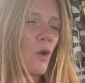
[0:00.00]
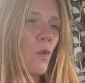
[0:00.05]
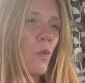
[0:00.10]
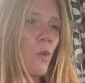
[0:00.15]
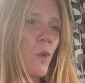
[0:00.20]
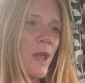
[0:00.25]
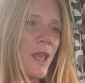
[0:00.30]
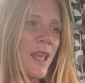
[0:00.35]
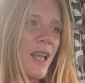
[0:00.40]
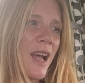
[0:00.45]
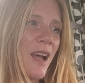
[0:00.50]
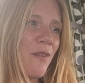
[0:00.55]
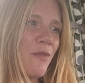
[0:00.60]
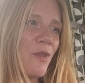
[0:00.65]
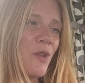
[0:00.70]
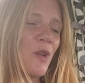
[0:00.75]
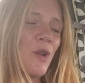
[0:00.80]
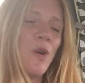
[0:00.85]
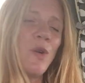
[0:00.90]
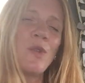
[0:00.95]
we have
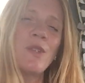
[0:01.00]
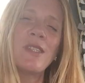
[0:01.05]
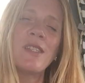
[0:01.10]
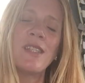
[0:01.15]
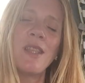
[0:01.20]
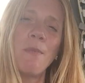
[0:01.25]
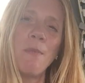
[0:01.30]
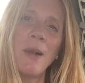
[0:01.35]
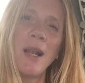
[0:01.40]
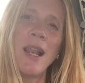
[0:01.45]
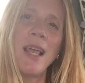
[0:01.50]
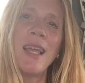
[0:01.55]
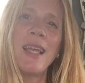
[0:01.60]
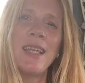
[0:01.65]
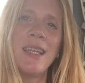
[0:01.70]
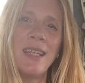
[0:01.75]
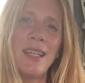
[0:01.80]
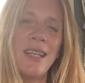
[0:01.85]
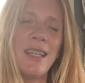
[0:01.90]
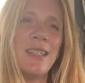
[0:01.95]
lost the
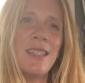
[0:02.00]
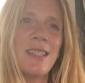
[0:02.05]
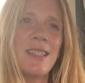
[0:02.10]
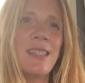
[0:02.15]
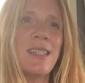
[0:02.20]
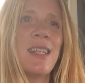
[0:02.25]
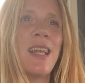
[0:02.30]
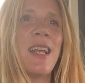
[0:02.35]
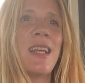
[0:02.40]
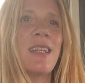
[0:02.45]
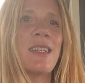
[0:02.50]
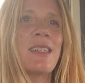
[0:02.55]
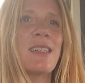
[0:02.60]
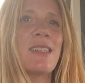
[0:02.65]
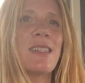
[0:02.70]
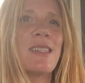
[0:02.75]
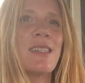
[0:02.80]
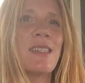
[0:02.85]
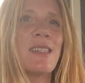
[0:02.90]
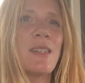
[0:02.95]
play in
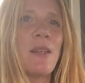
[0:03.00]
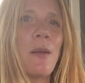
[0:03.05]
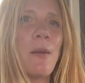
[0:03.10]
sex.